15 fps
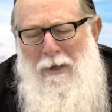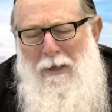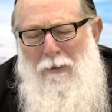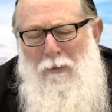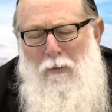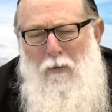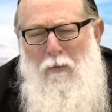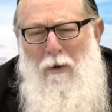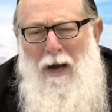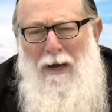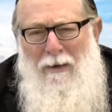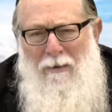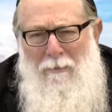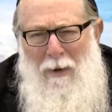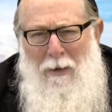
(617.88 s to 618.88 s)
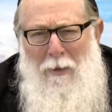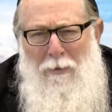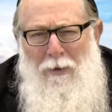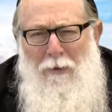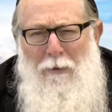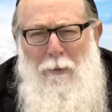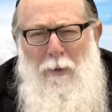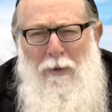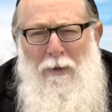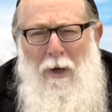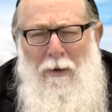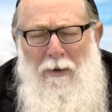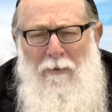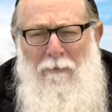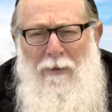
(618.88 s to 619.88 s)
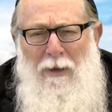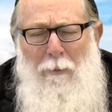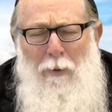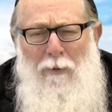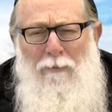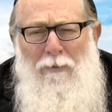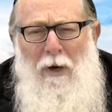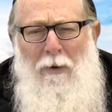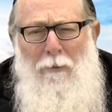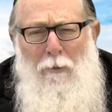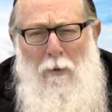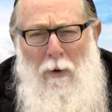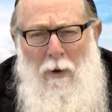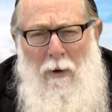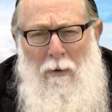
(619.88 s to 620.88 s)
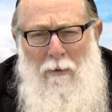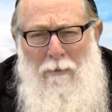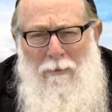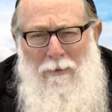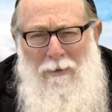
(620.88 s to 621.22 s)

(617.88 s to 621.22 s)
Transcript: contrite about the things that we've done wrong,